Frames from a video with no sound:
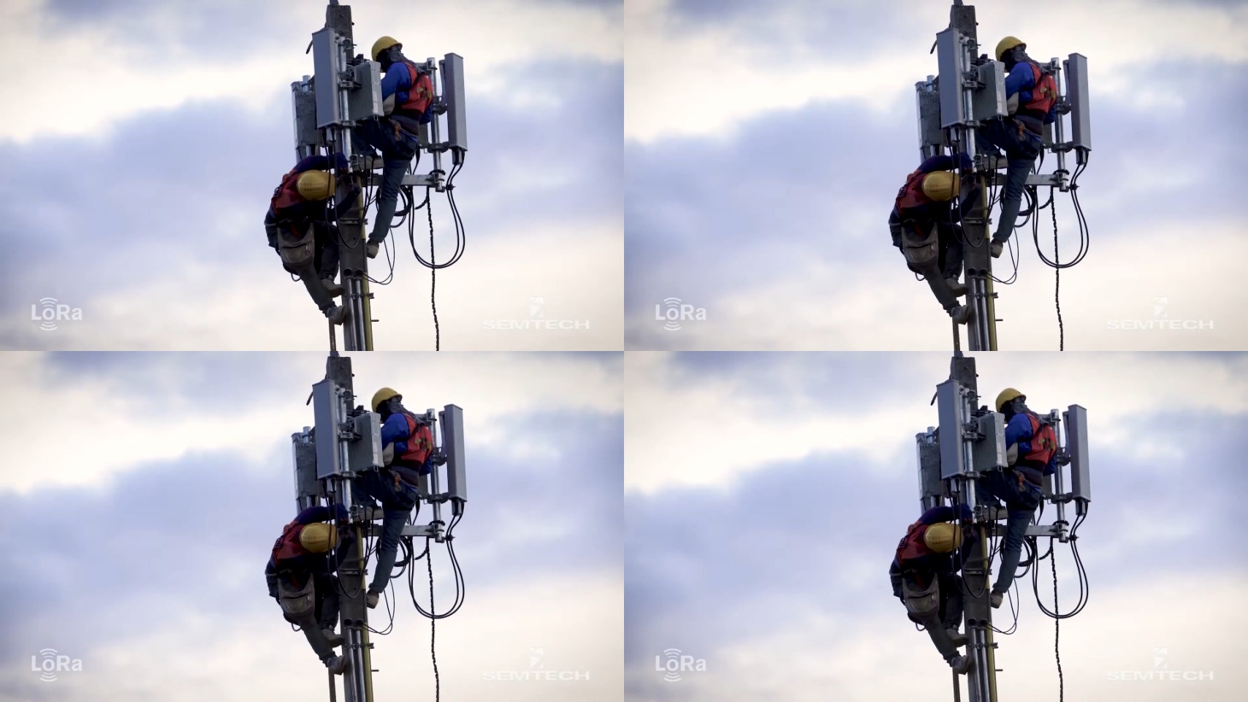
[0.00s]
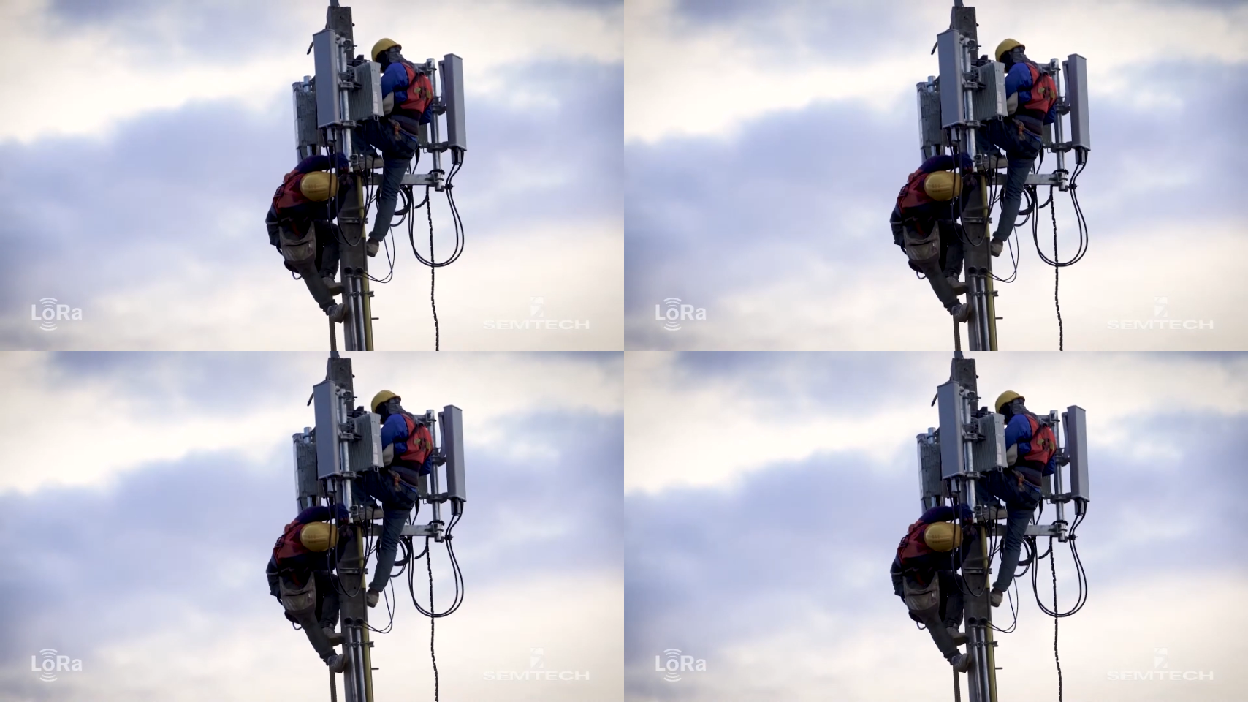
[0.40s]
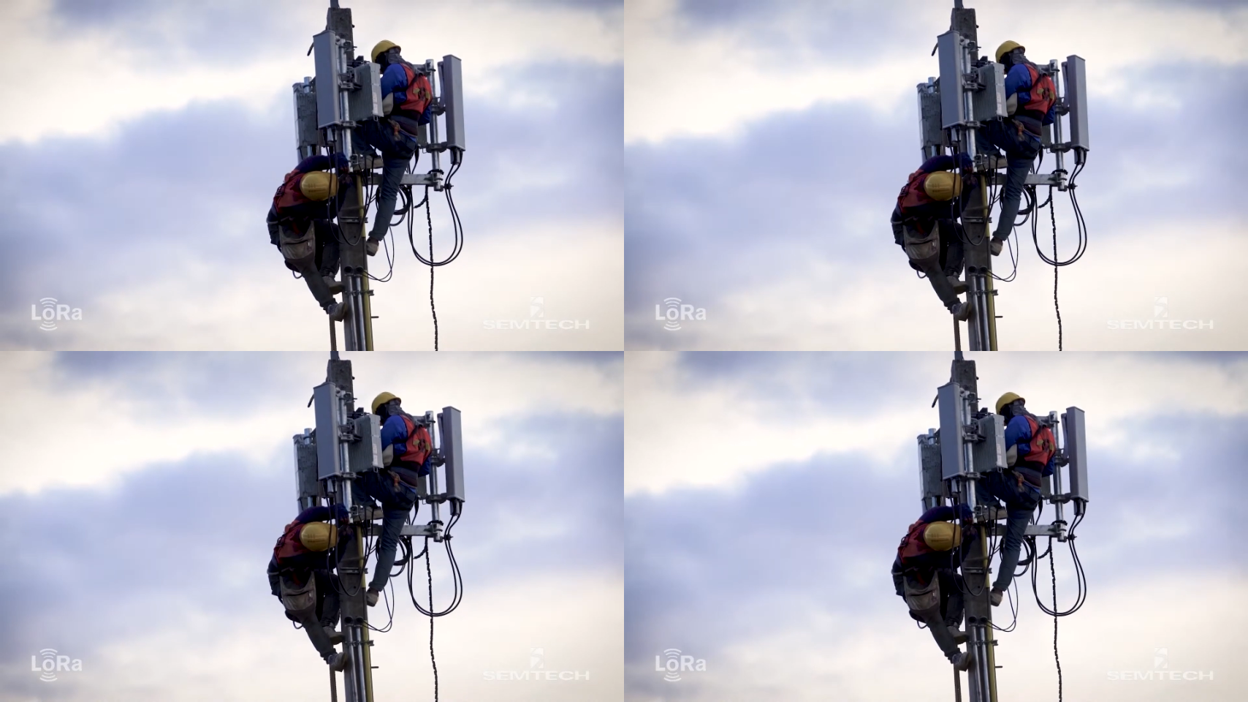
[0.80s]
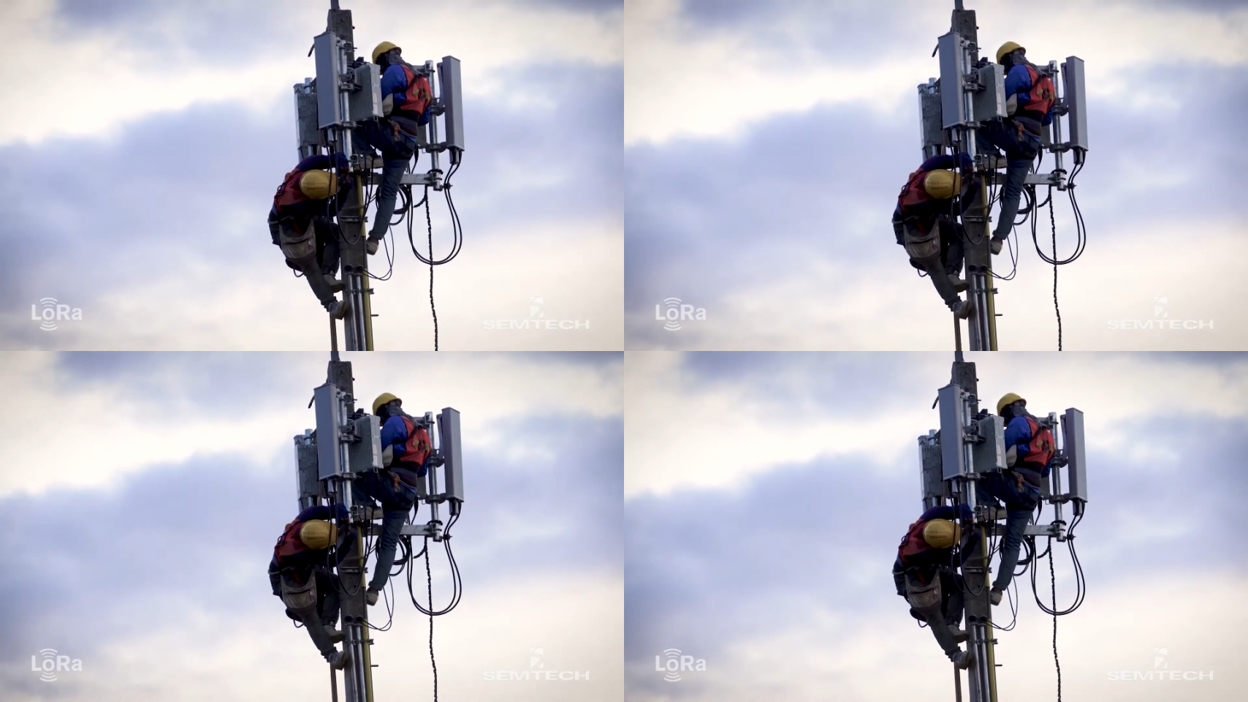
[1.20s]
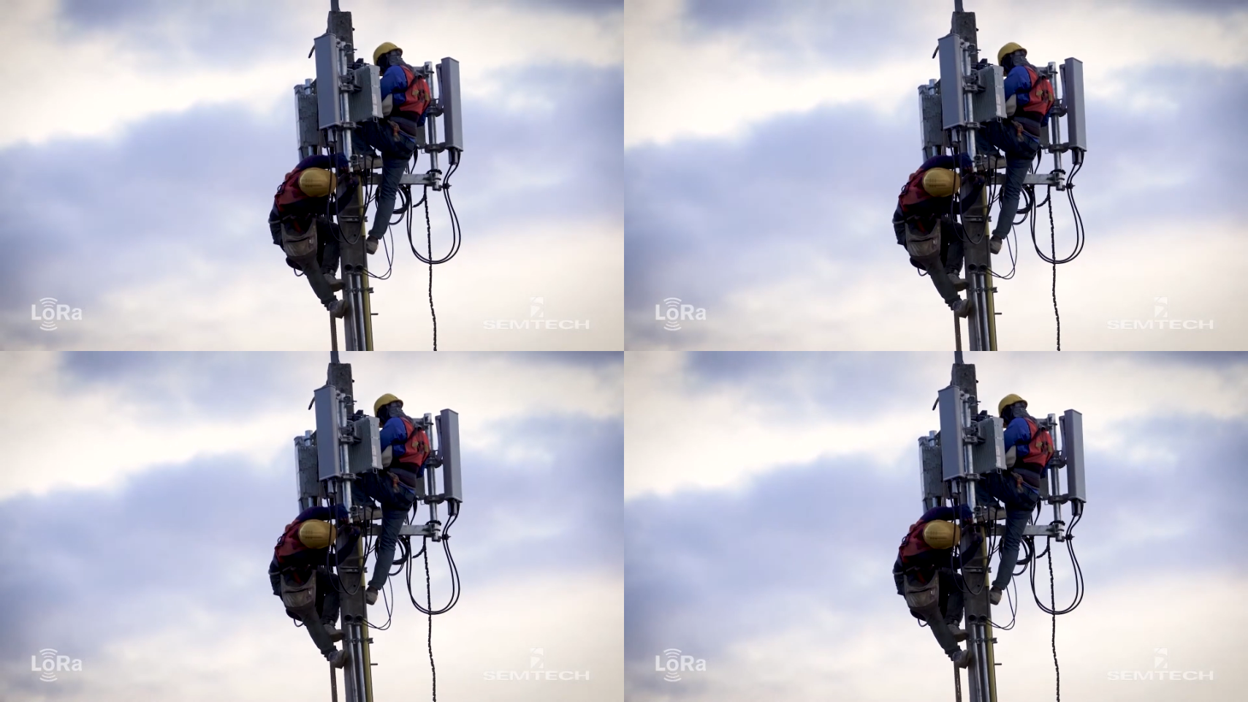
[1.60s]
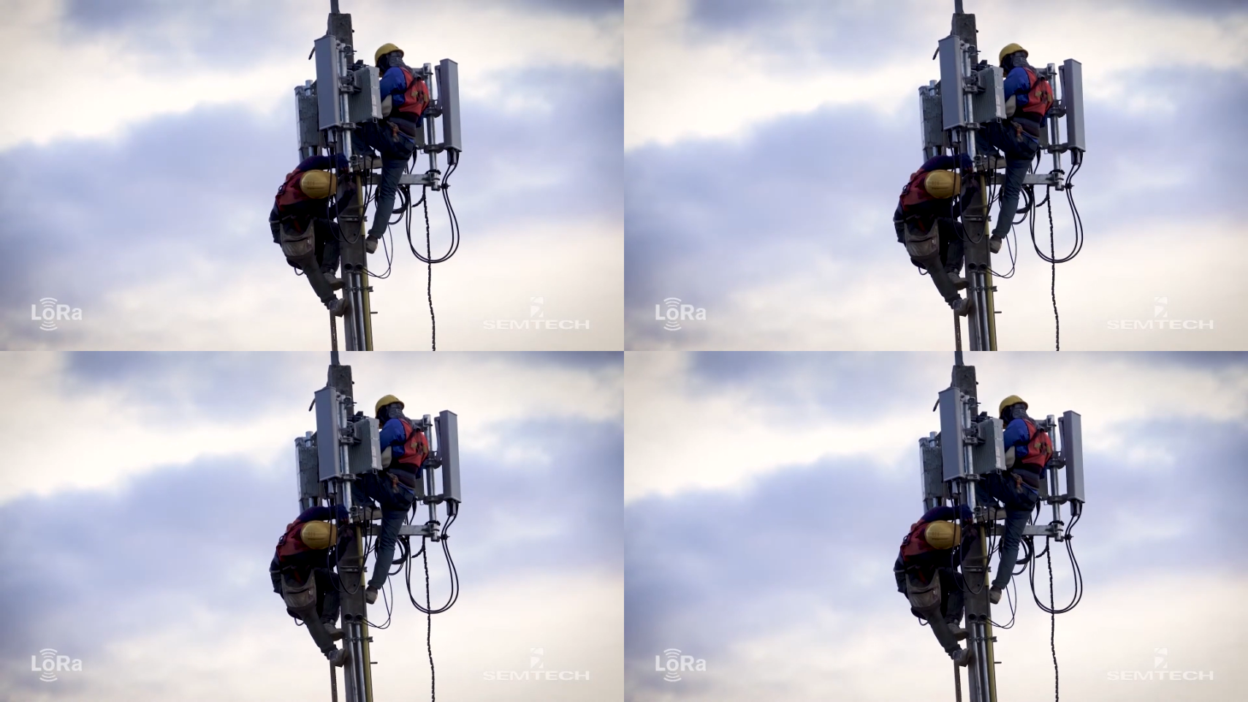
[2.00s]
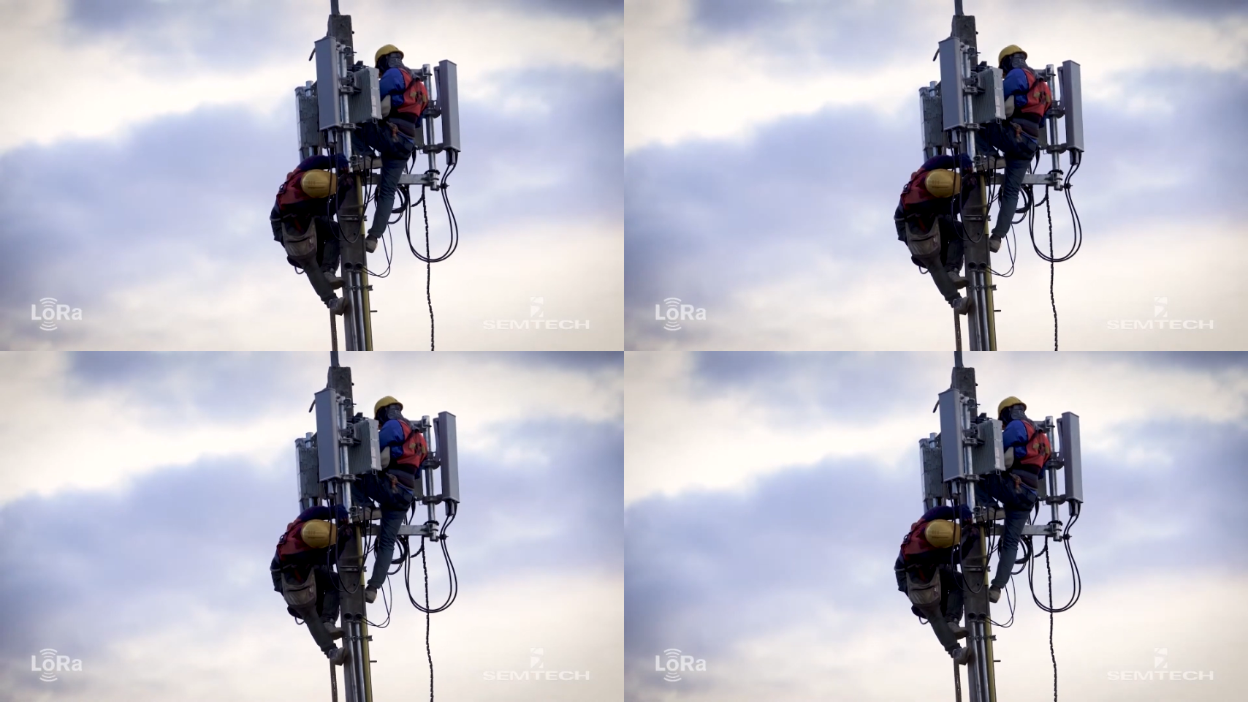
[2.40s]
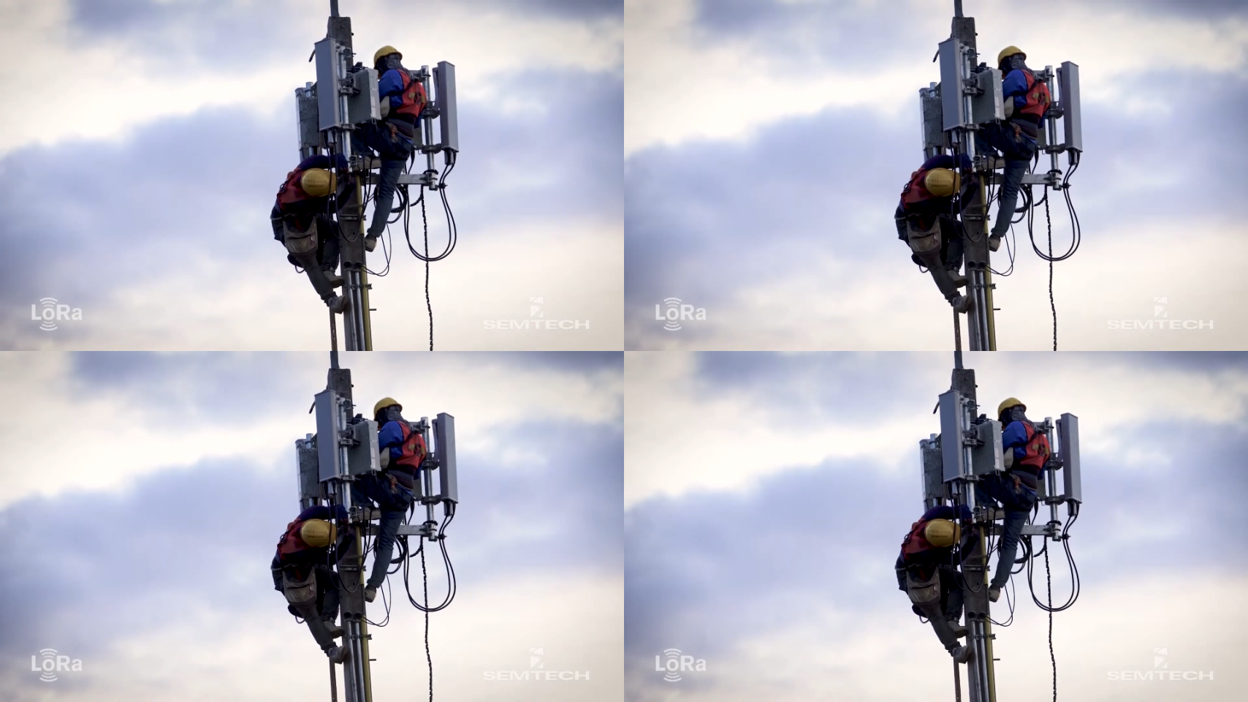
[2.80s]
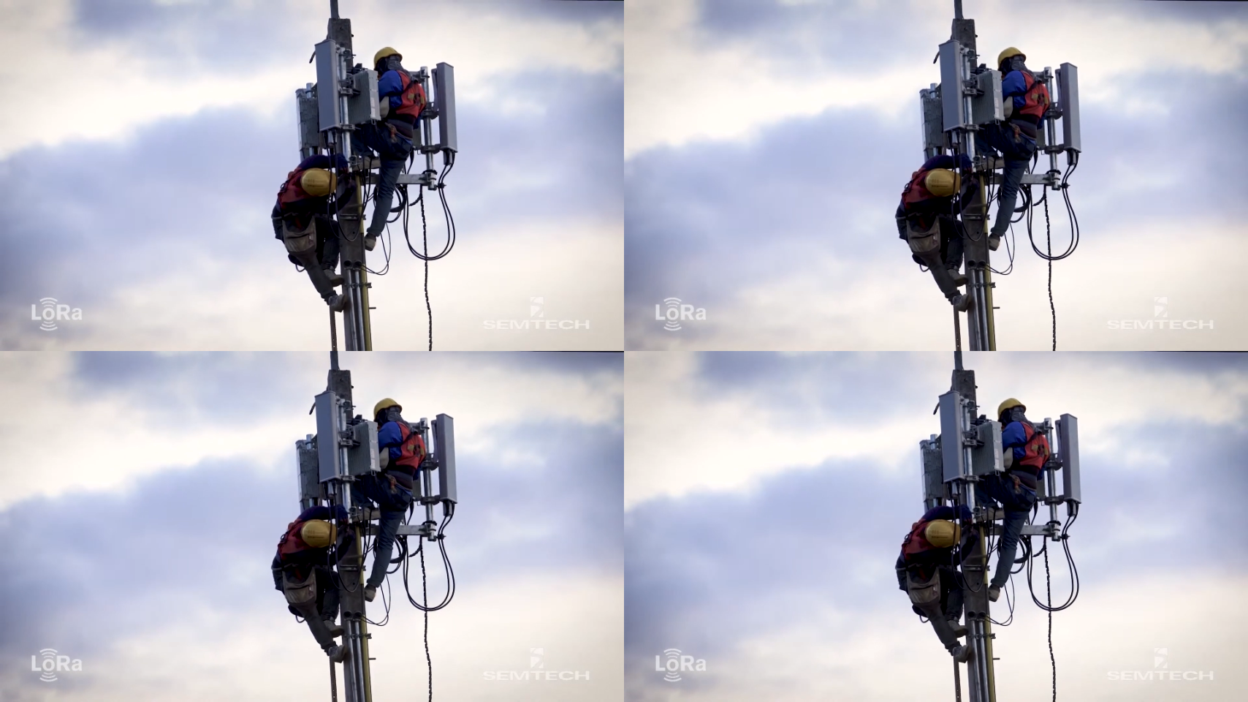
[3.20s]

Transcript: [unreadable: no face in view]